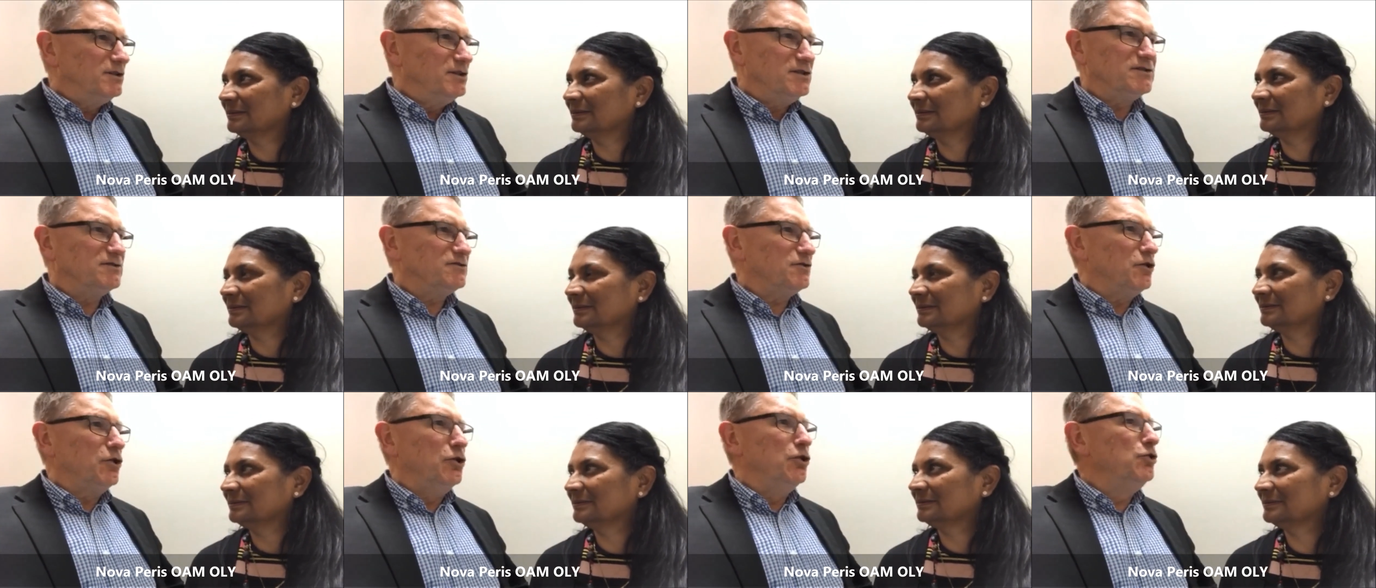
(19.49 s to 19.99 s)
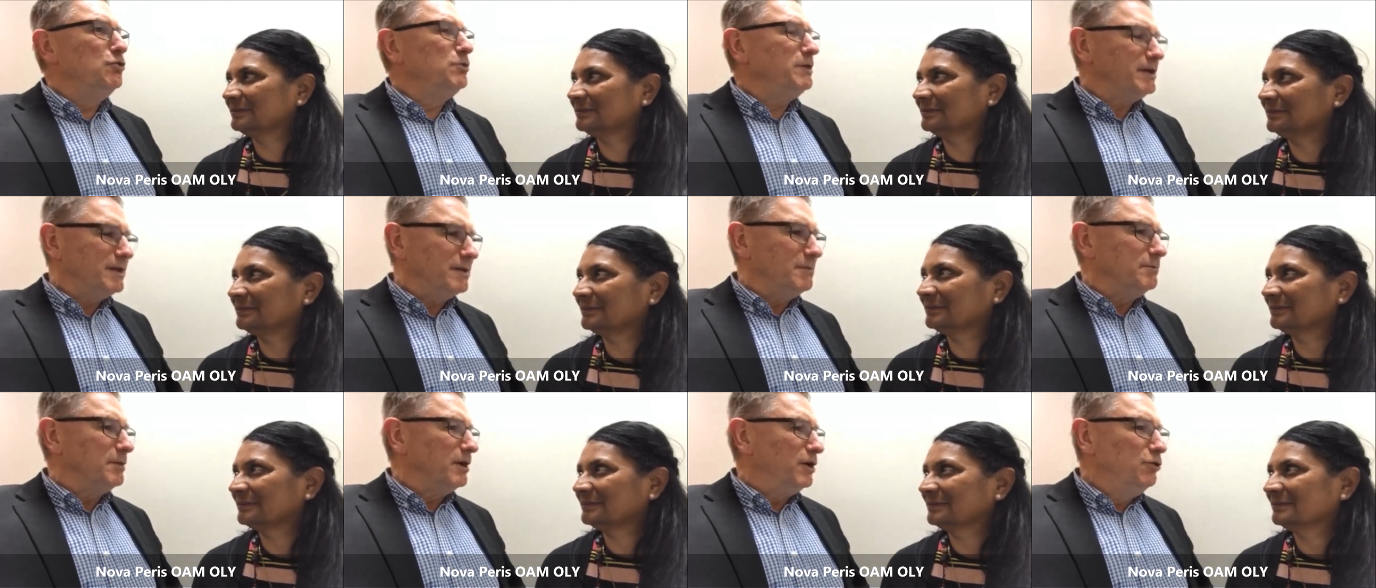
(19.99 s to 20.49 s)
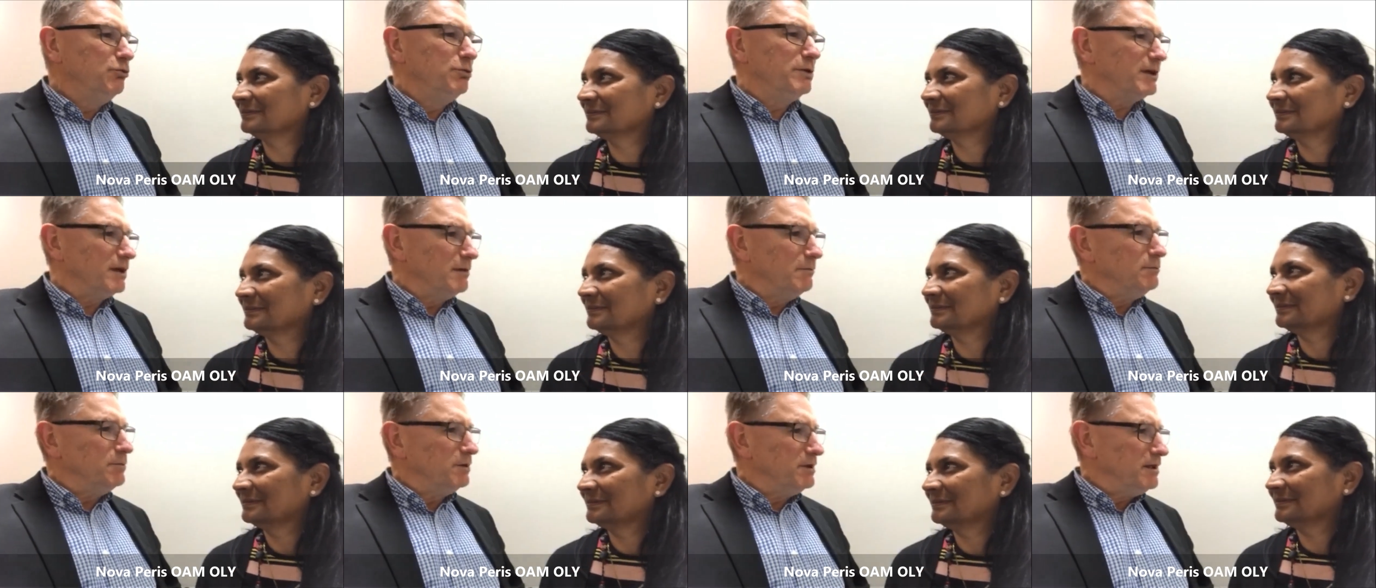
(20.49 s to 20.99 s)
Speaker 1: just who we can who
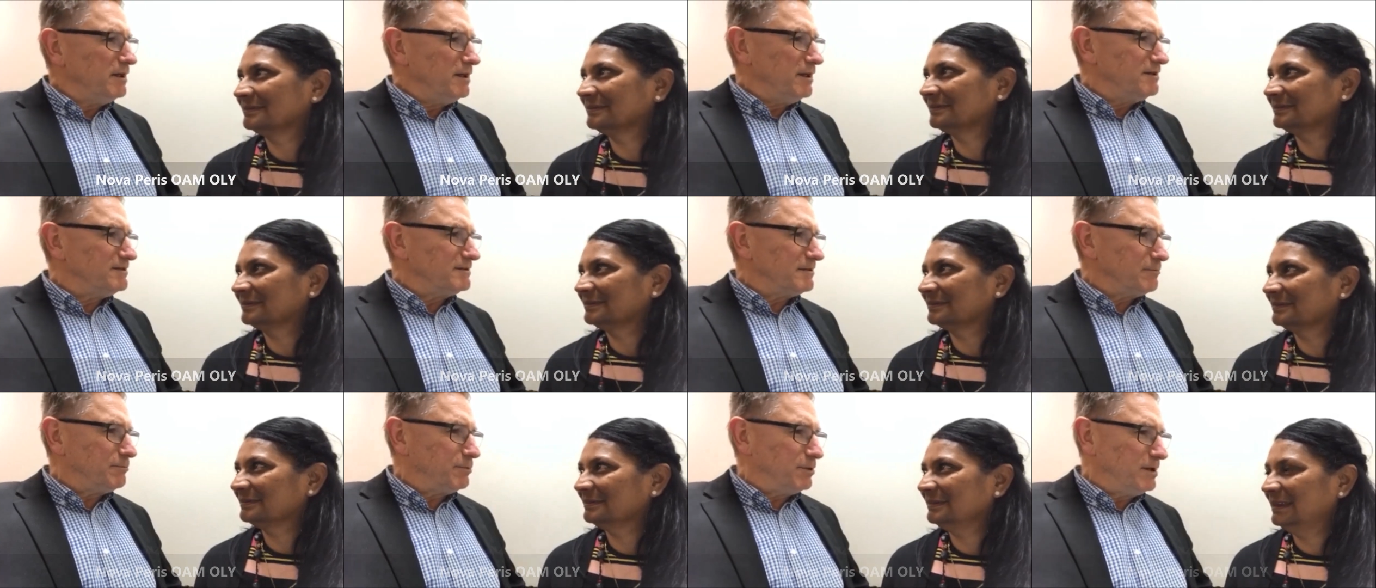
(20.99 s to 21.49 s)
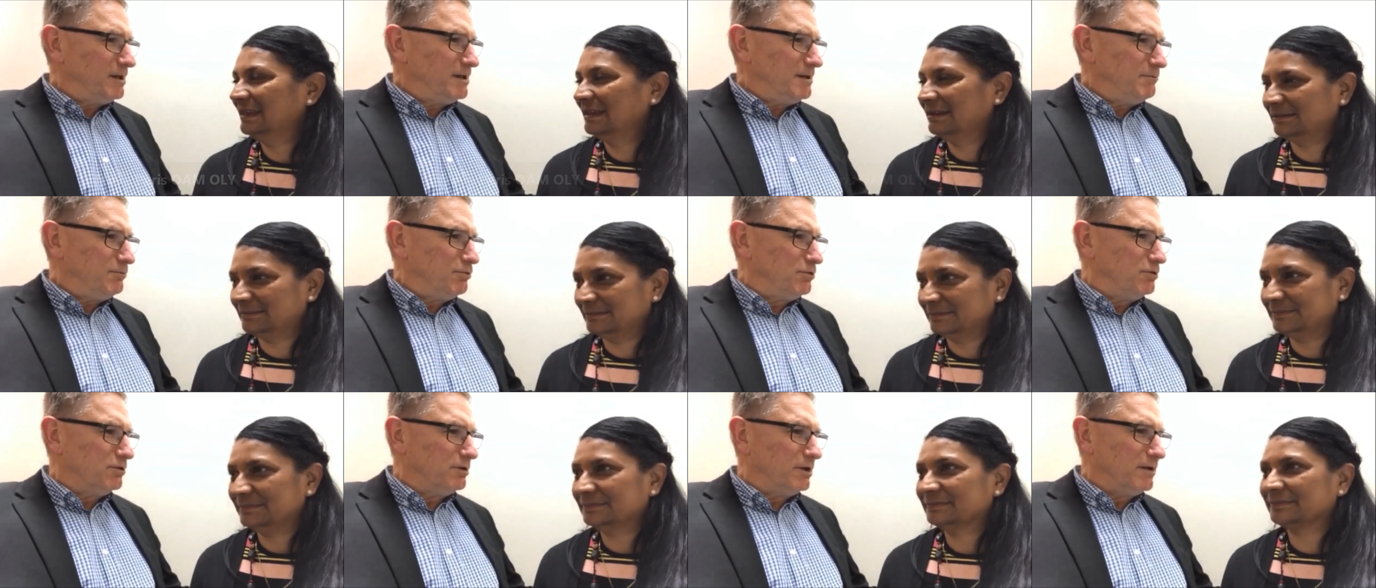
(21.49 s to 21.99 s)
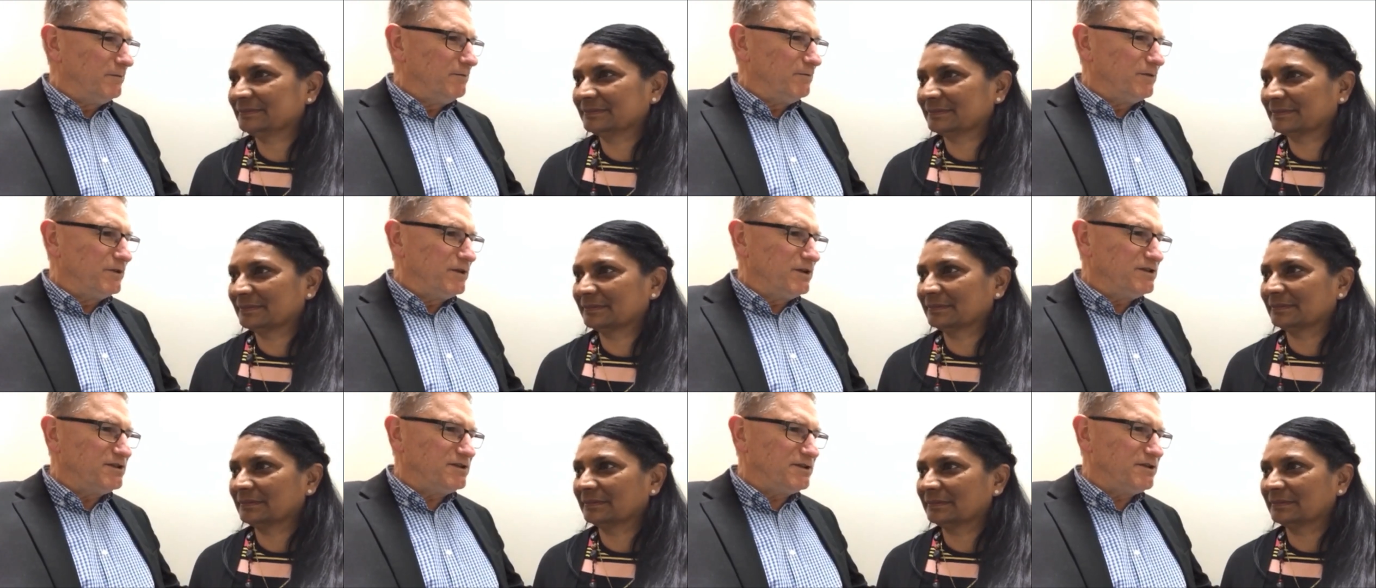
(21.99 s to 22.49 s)
we can be as a people, yeah.
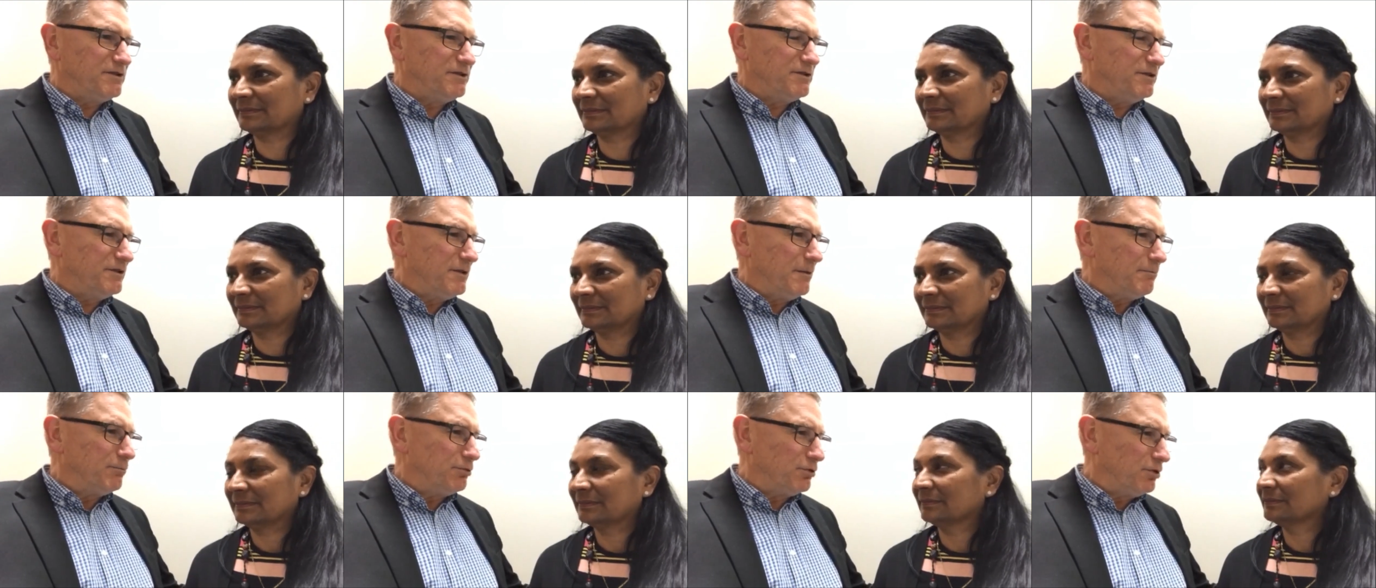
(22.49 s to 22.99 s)
and just the